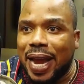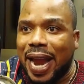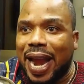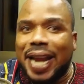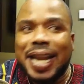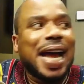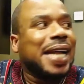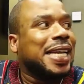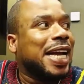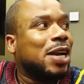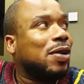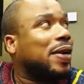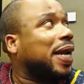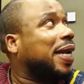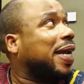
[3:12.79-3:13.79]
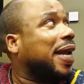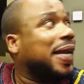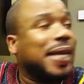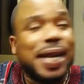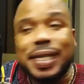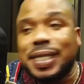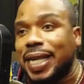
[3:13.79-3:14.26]
And at the end of the day,
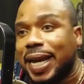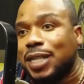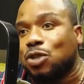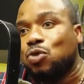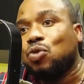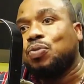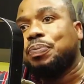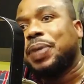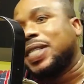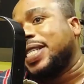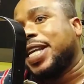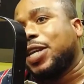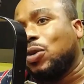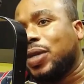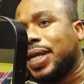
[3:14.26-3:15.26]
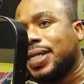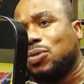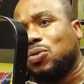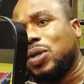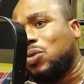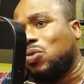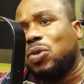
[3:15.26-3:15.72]
they tend to persecute us.
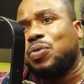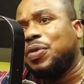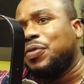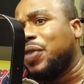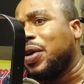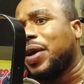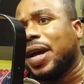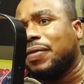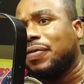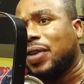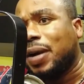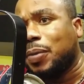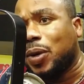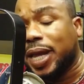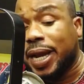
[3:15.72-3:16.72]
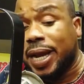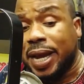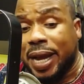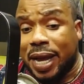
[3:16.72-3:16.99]
We will be very careful about that.